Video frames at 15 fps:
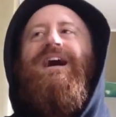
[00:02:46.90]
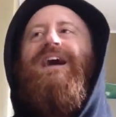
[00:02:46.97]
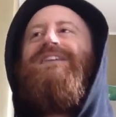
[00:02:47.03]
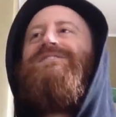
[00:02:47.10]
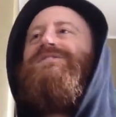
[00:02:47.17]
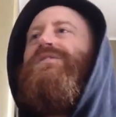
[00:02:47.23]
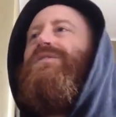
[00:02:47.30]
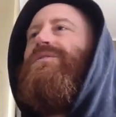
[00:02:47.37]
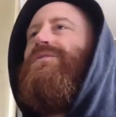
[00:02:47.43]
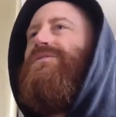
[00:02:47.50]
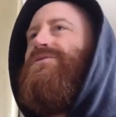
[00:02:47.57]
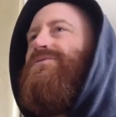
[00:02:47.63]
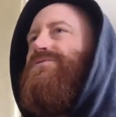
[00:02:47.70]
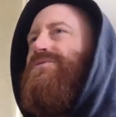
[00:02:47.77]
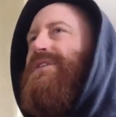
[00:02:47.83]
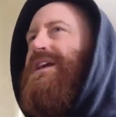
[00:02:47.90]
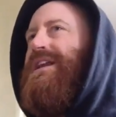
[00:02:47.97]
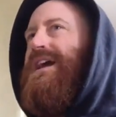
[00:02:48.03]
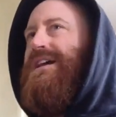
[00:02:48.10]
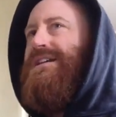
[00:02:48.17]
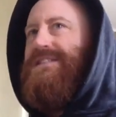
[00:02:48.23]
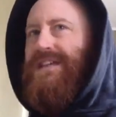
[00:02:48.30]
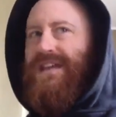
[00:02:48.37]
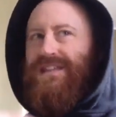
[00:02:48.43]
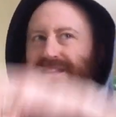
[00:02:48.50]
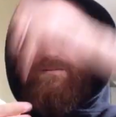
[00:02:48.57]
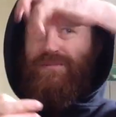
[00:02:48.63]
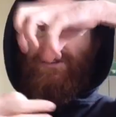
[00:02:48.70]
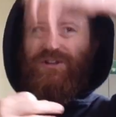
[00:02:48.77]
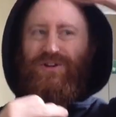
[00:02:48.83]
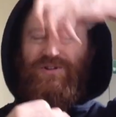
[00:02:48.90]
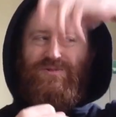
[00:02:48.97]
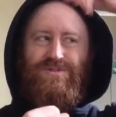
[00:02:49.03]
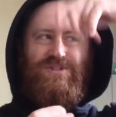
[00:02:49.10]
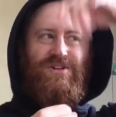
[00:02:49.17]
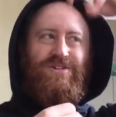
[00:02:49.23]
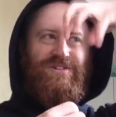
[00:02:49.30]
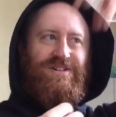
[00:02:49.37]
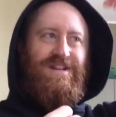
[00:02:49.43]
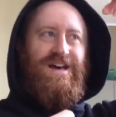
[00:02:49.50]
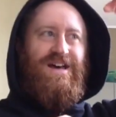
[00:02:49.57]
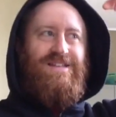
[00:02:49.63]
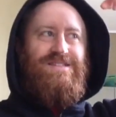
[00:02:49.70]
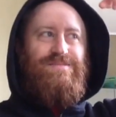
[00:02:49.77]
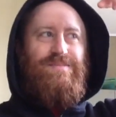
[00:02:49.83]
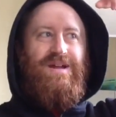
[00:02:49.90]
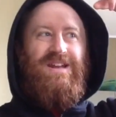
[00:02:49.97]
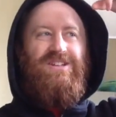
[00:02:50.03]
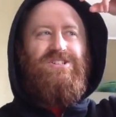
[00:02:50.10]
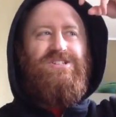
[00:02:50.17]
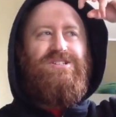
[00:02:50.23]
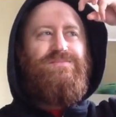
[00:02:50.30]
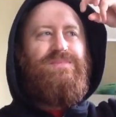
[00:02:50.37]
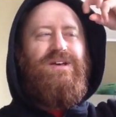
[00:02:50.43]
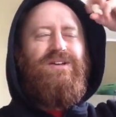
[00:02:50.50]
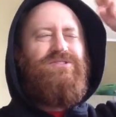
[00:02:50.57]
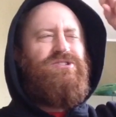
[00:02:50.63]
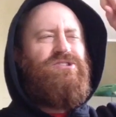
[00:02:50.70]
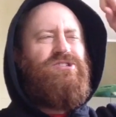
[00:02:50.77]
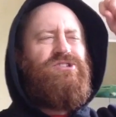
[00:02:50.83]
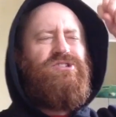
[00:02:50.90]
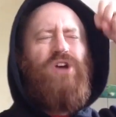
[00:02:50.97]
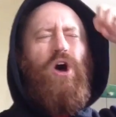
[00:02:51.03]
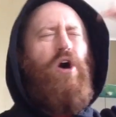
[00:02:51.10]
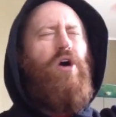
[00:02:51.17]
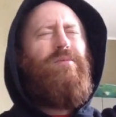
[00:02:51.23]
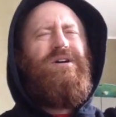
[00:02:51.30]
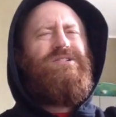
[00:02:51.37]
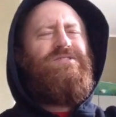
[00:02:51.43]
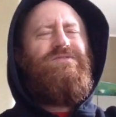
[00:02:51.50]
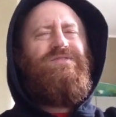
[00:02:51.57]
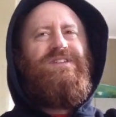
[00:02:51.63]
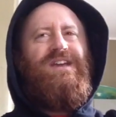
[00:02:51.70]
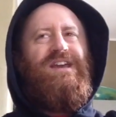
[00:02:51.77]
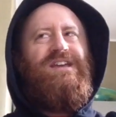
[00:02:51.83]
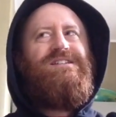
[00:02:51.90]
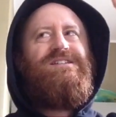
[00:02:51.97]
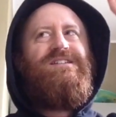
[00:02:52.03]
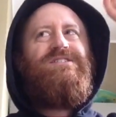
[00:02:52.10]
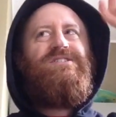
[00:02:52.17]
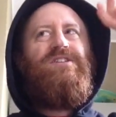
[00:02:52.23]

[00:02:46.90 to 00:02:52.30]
And so 3 days in, the balloon was going nuts, but it just smelled so much of yeast.